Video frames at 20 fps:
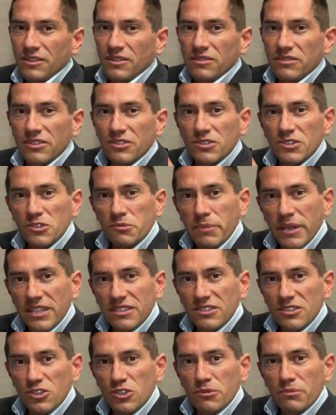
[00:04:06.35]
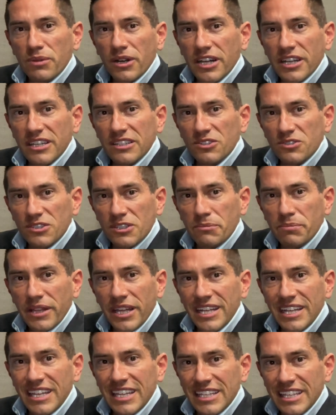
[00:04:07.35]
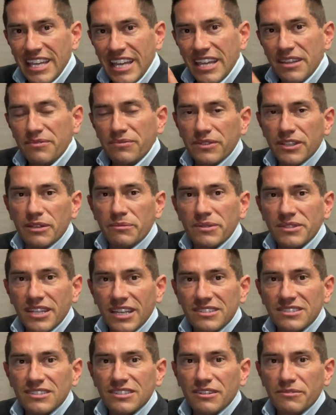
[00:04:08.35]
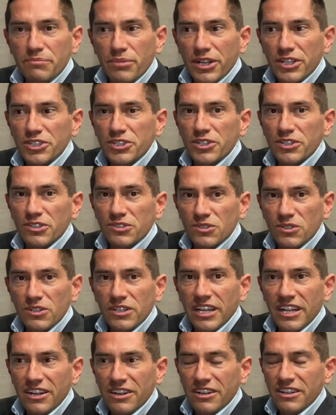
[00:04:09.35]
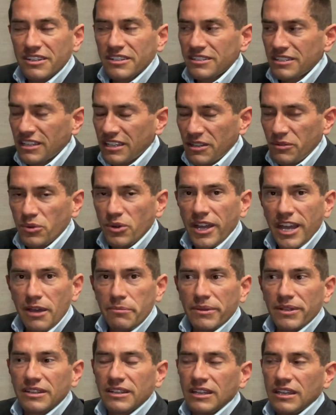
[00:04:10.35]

There's a space in the human body, there's an implant, it can flip. It takes enough pressure in a certain area, it will happen.